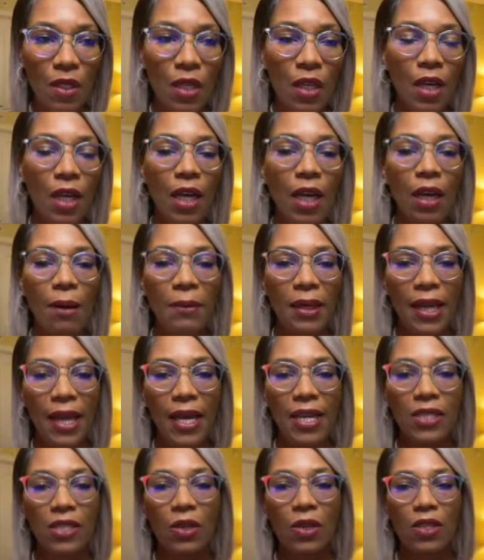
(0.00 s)
It
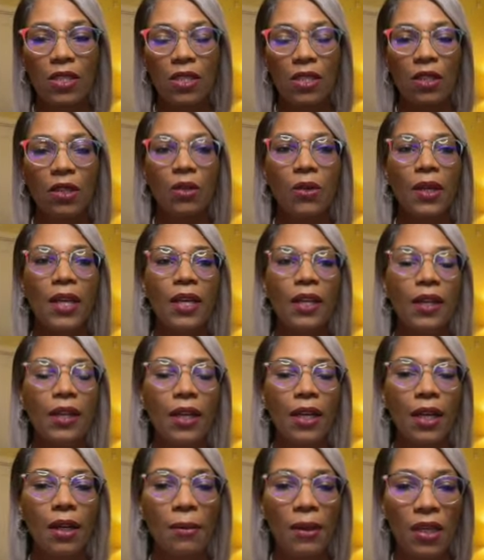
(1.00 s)
has also
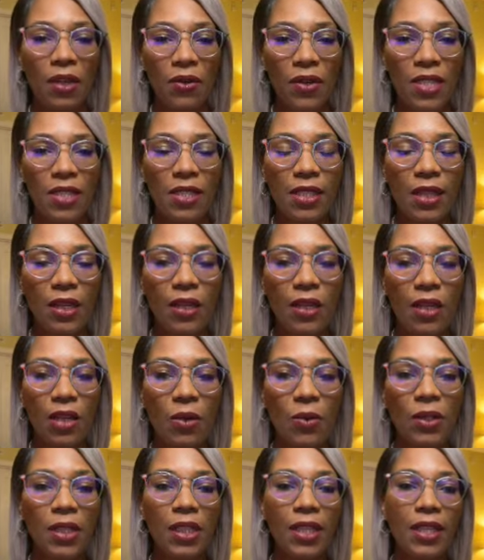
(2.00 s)
increased their
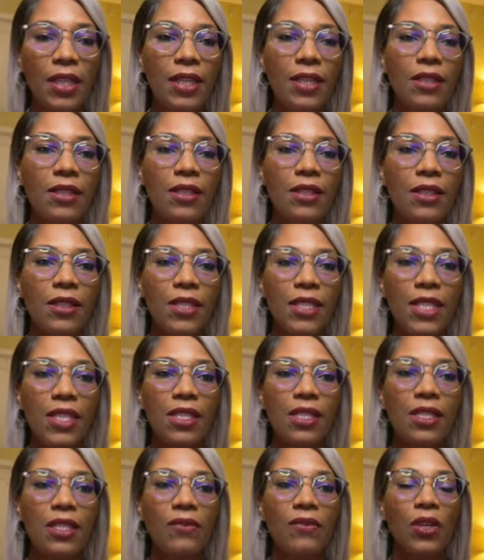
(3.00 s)
loneliness,
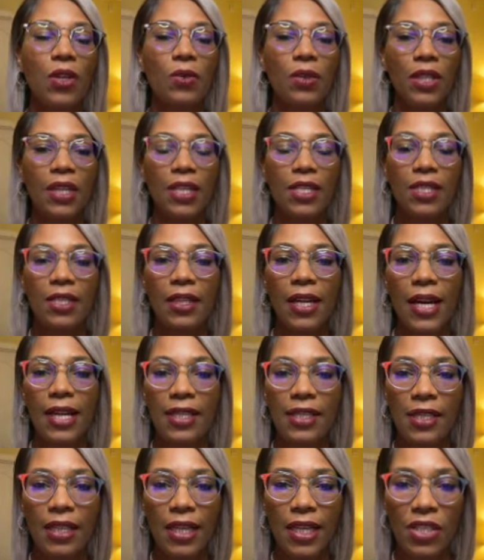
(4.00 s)
senses of loneliness and
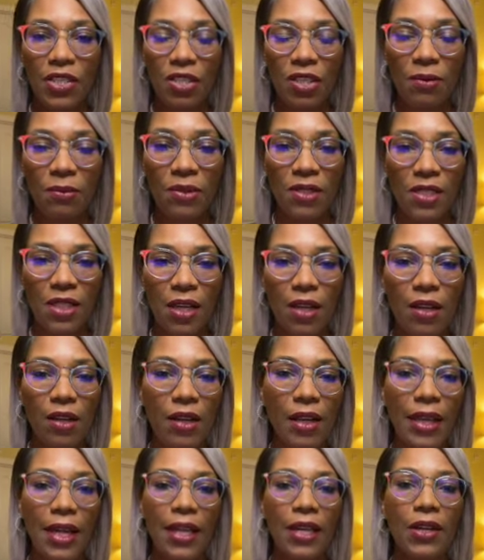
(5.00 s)
isolation,
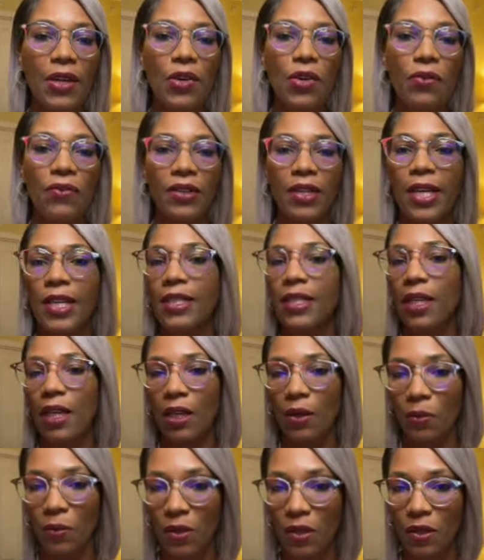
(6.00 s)
particularly in a
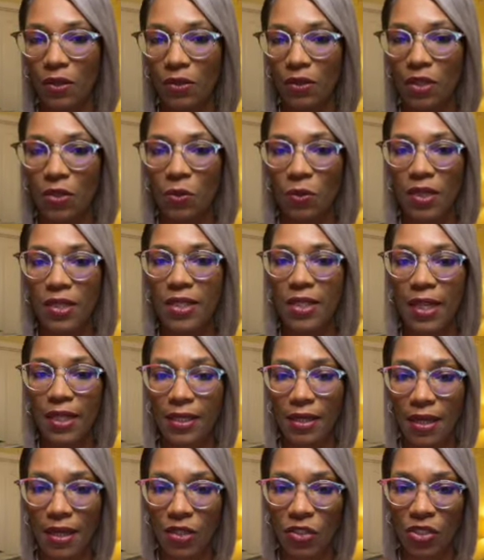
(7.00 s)
COVID-19 world to where
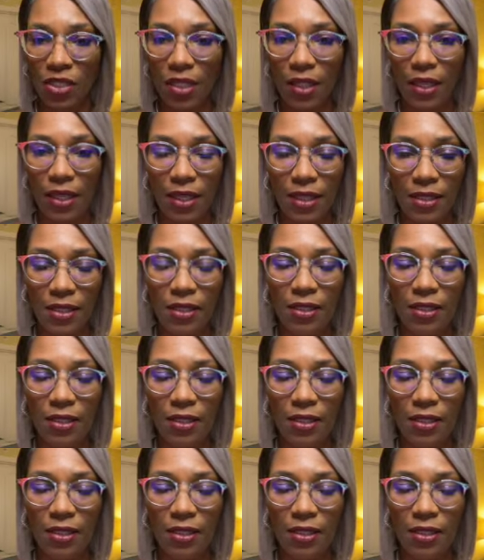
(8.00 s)
technology is